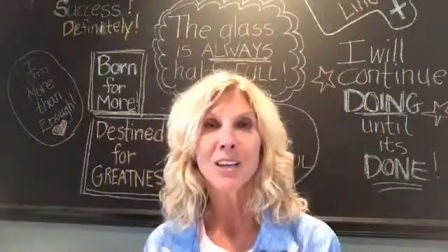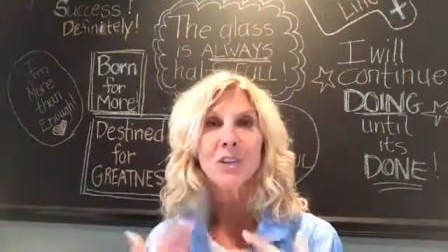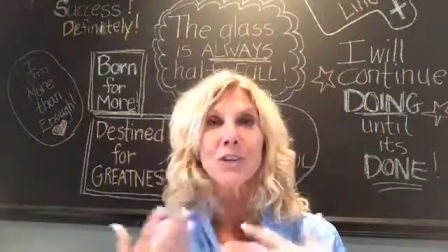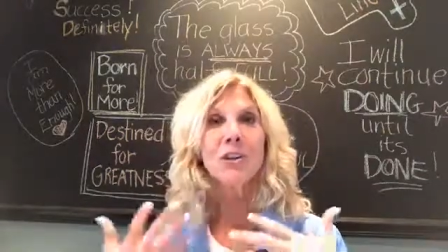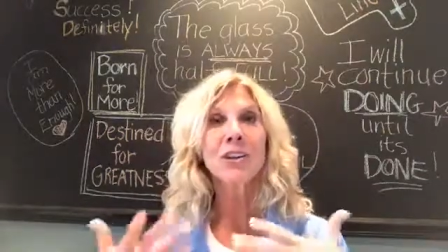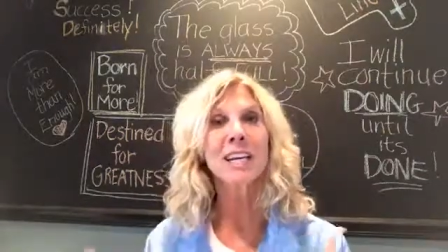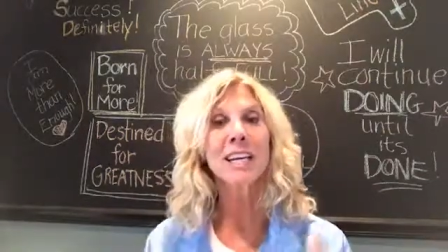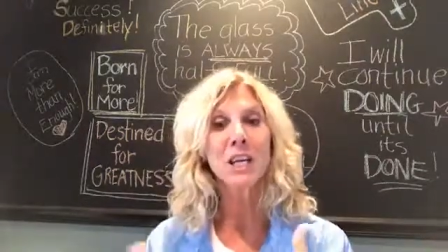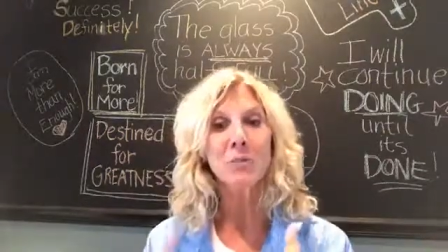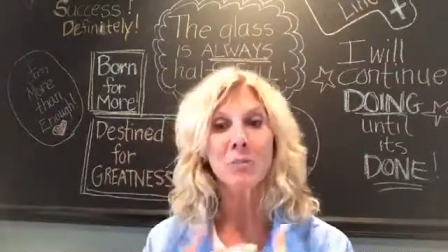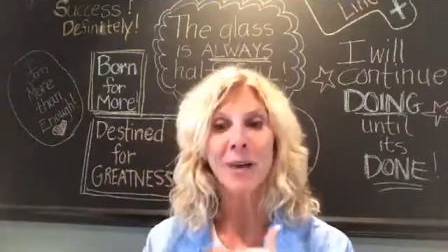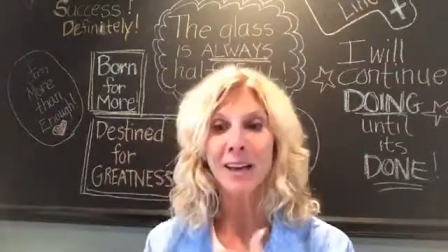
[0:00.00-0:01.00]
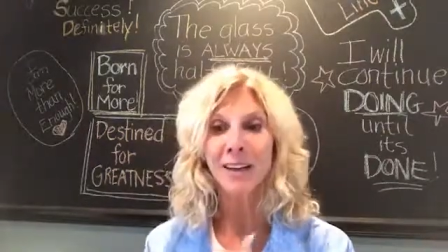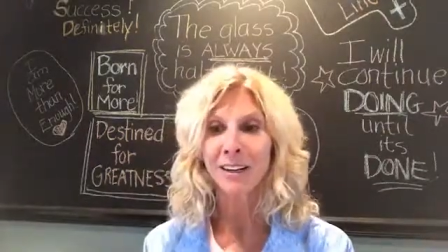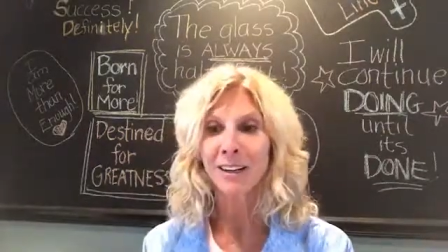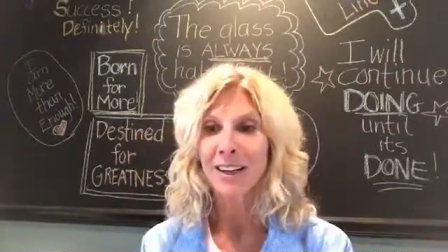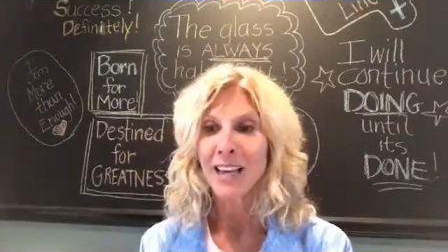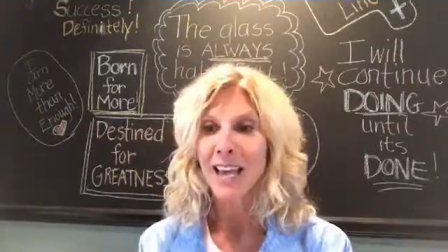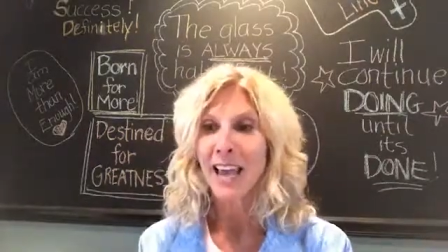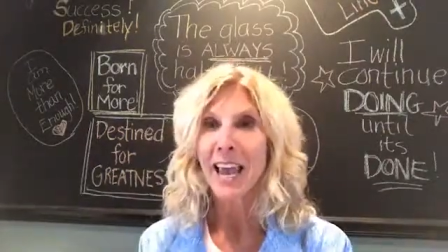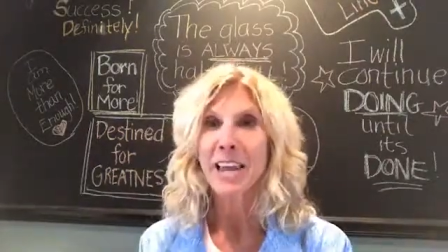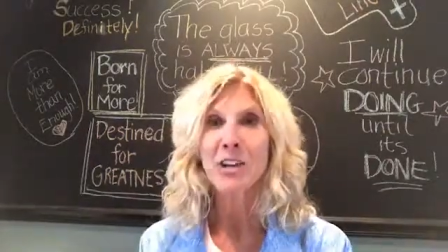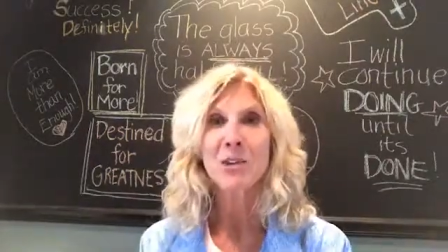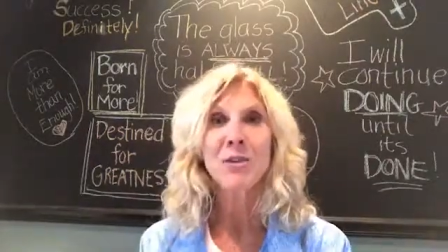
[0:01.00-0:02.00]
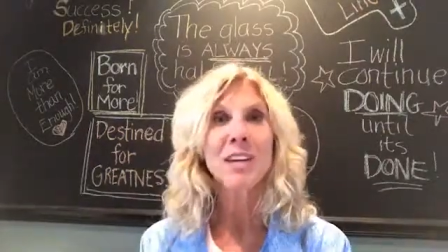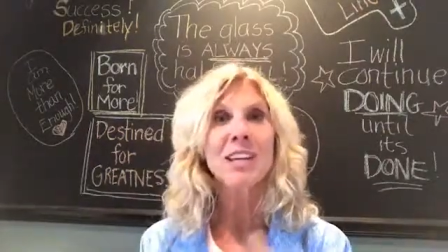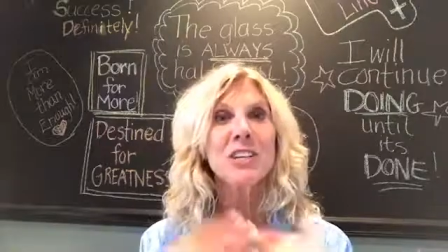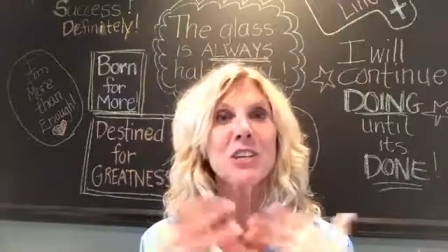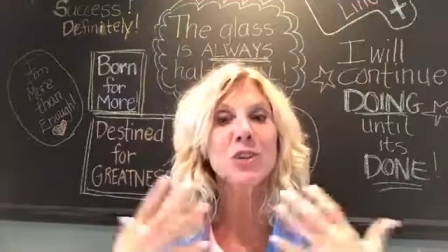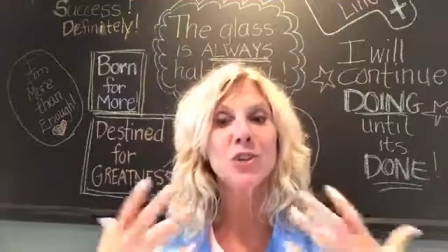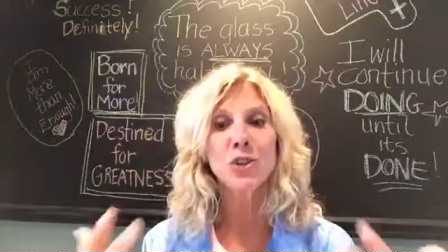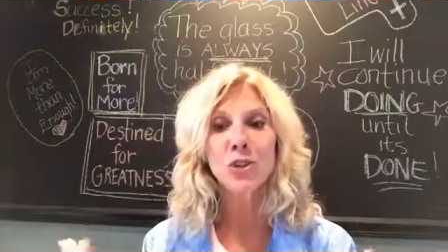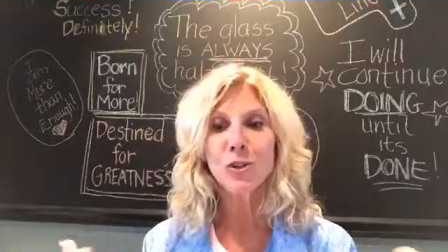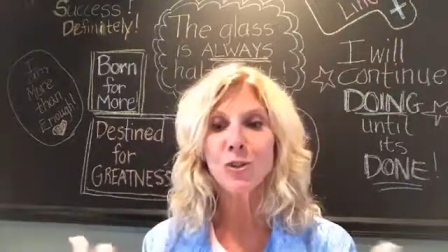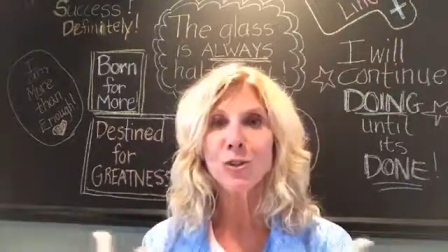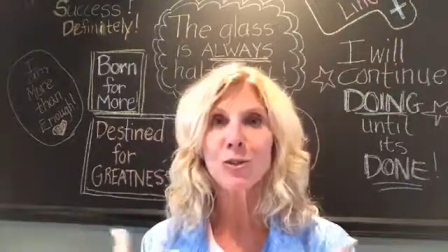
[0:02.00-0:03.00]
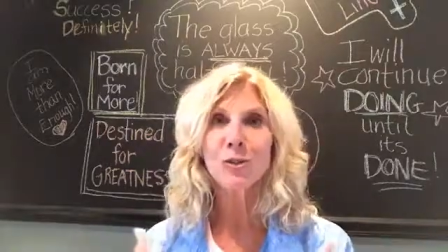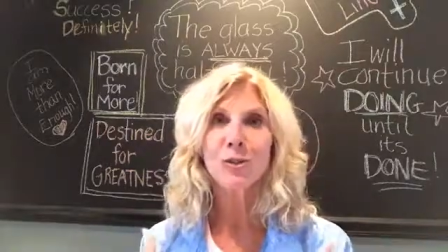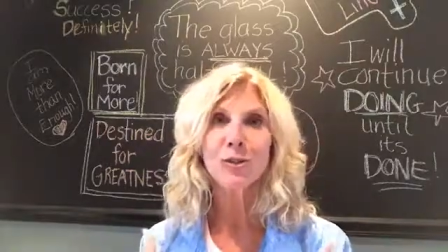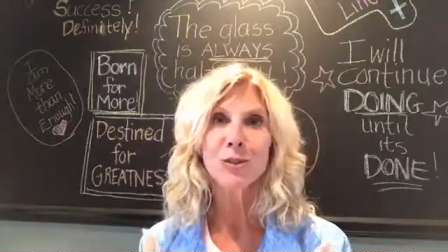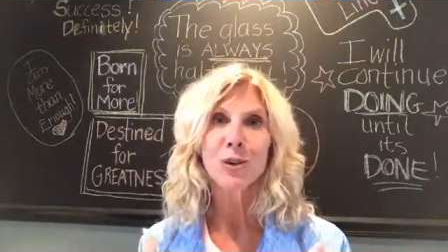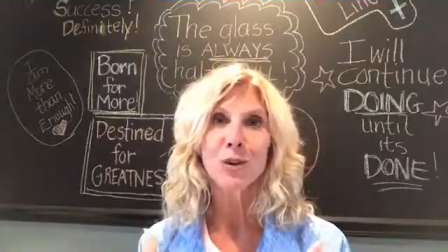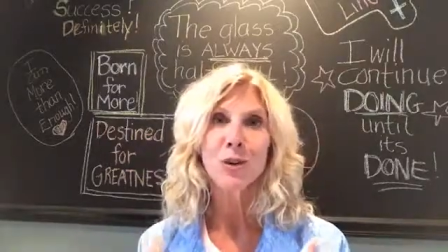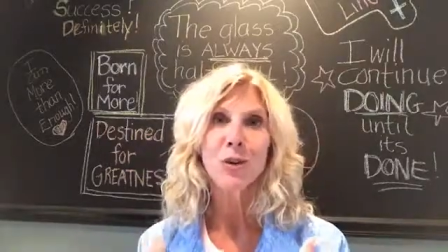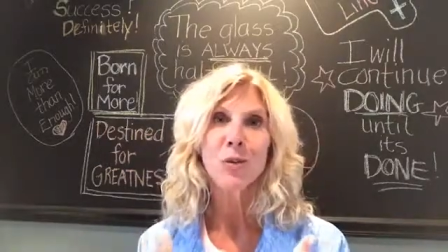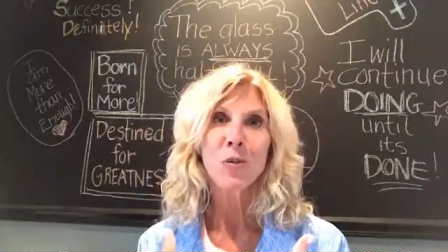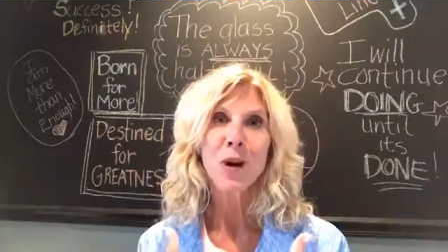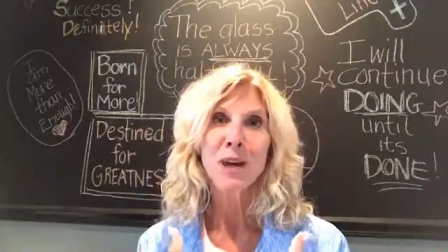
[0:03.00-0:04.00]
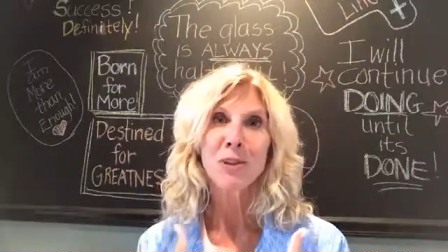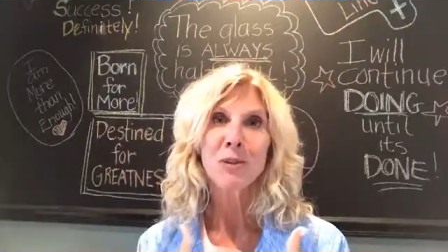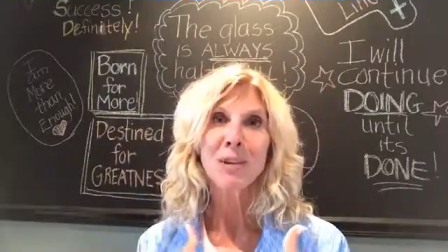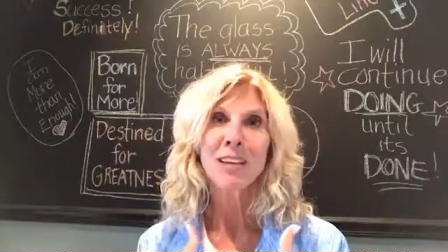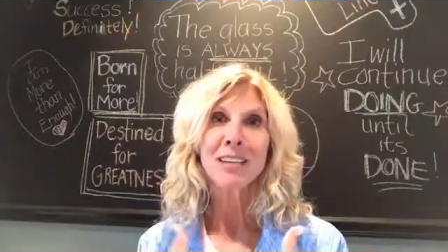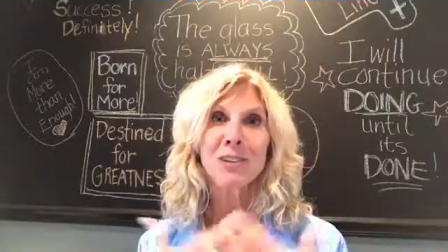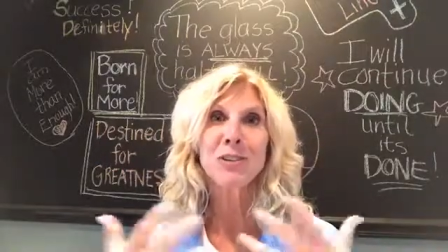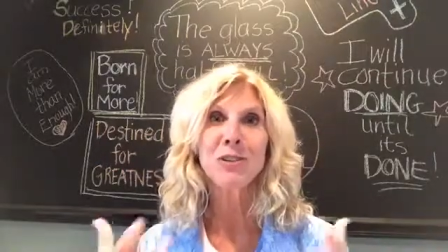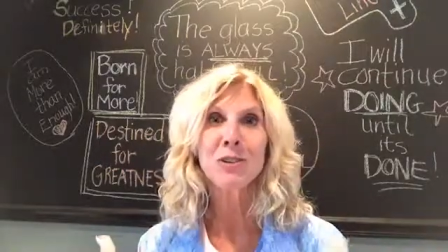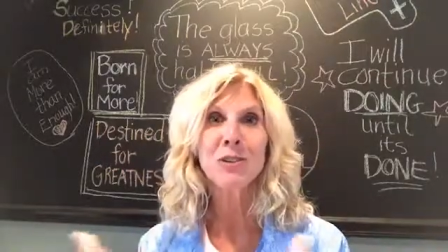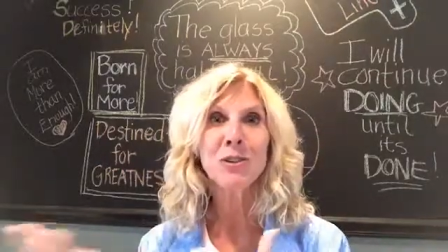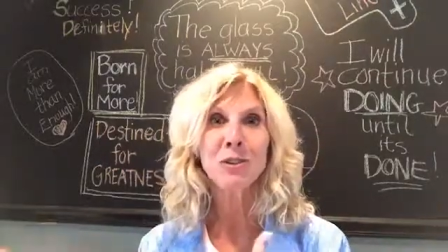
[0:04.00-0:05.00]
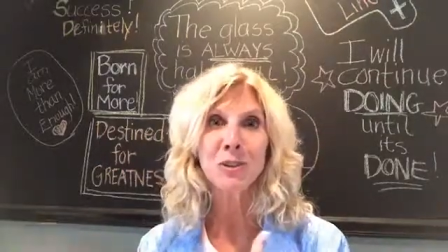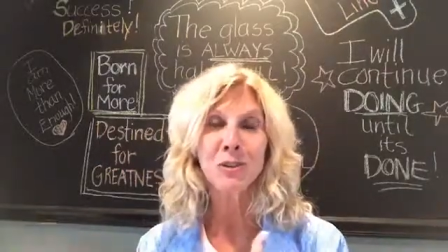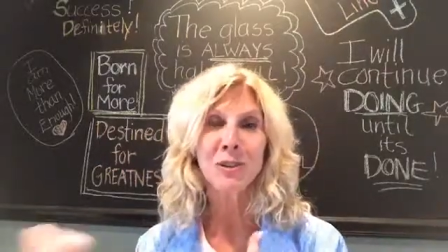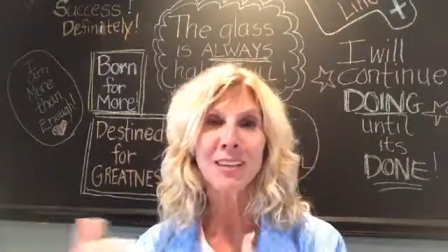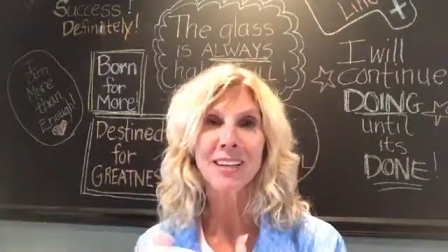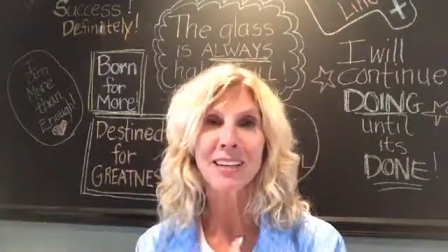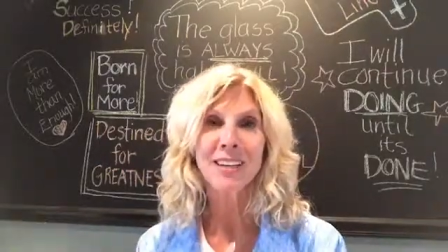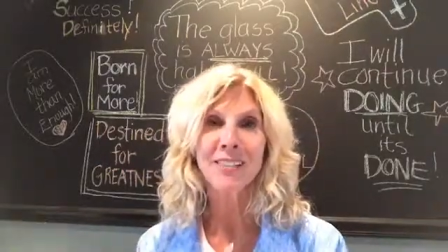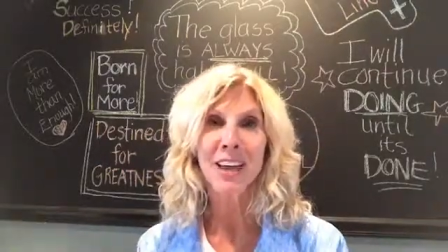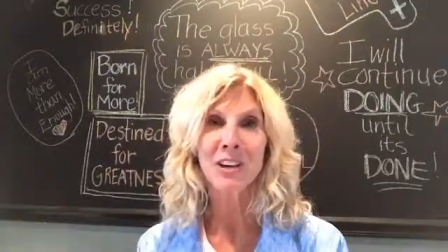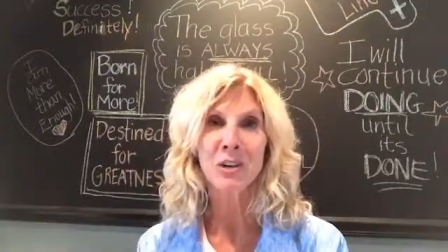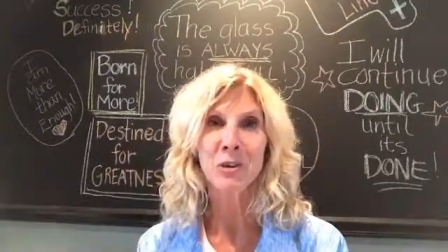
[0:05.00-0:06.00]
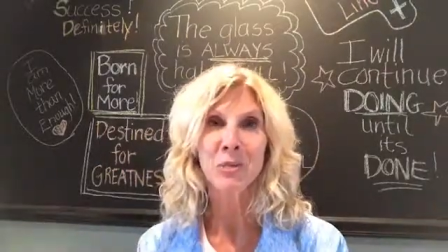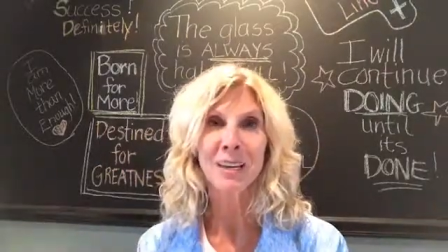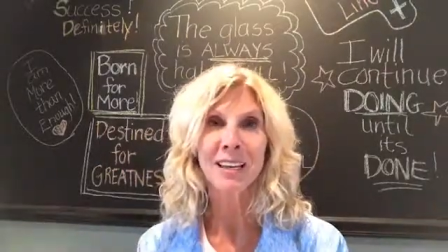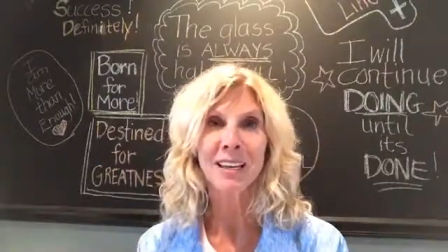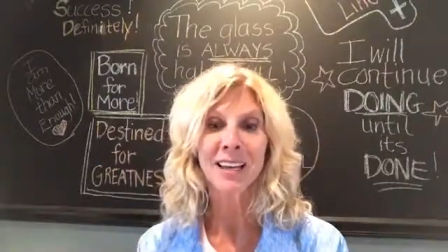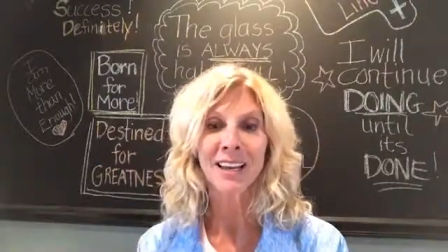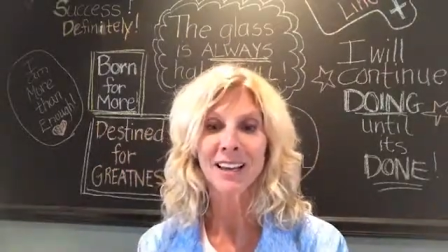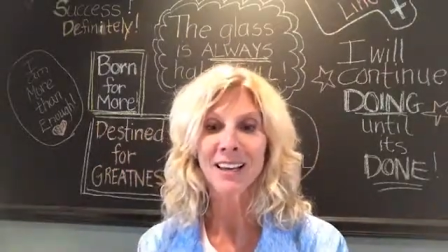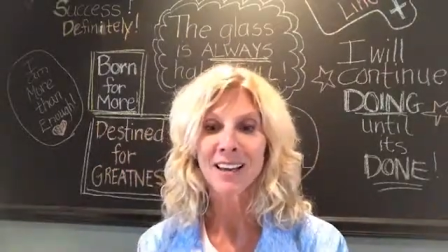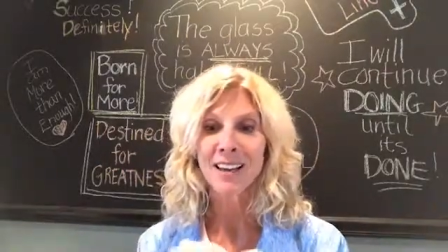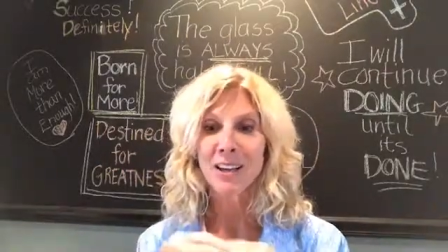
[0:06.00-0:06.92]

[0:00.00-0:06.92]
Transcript: So you're going to get better, and you get to choose what you get to do in that new beginning.